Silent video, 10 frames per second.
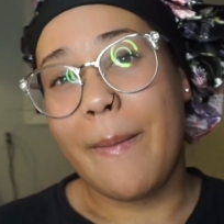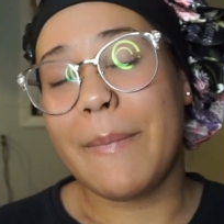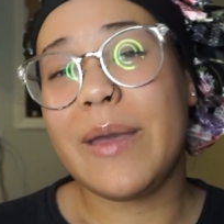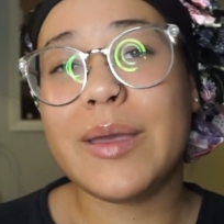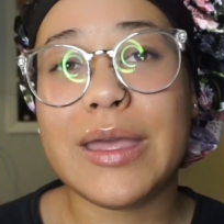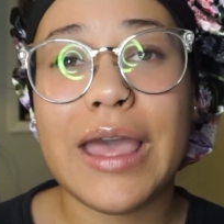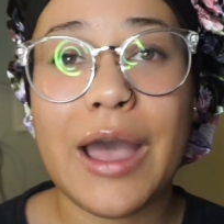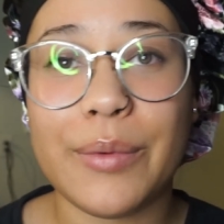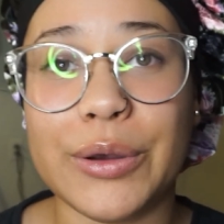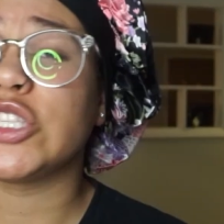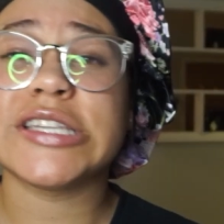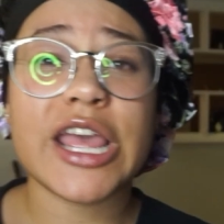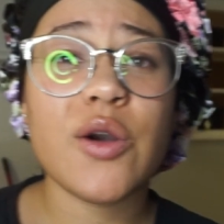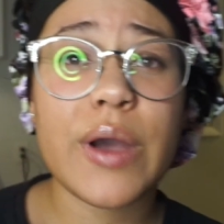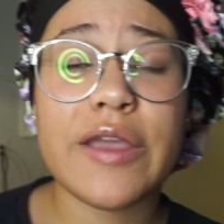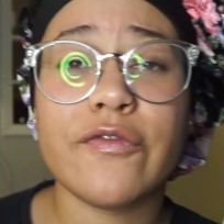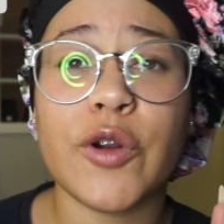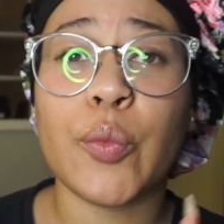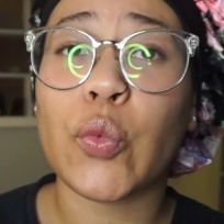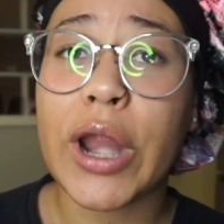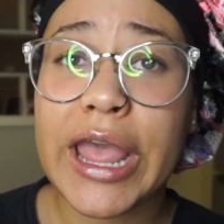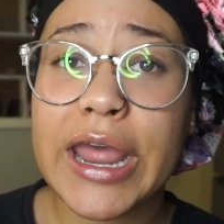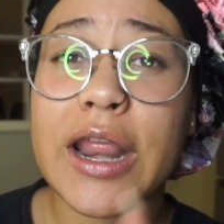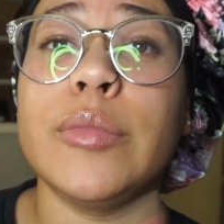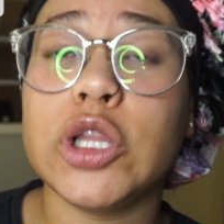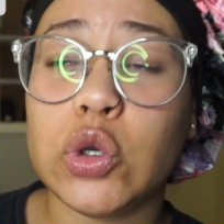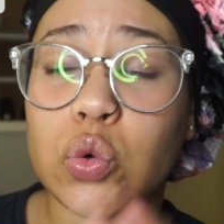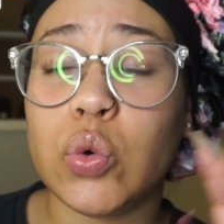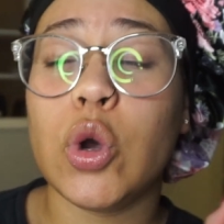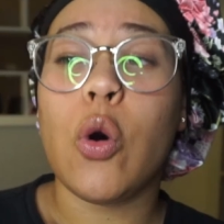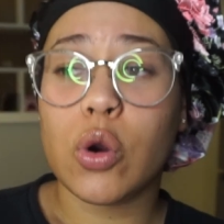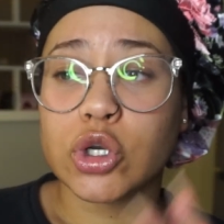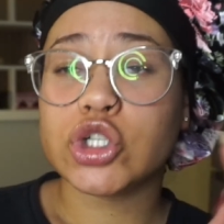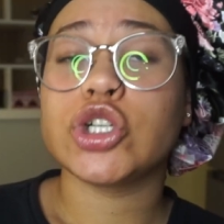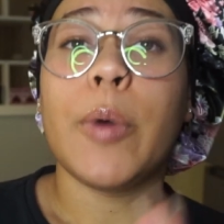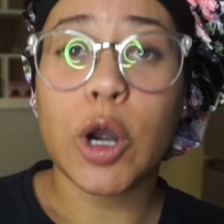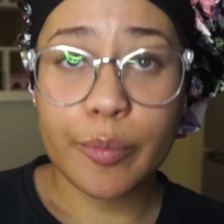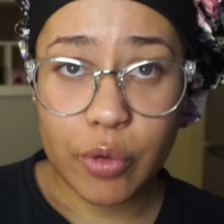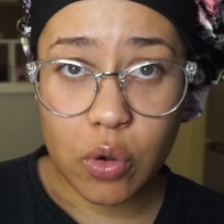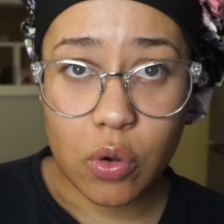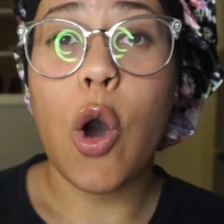Maybe I will. Stay away from red, blue, orange, purple.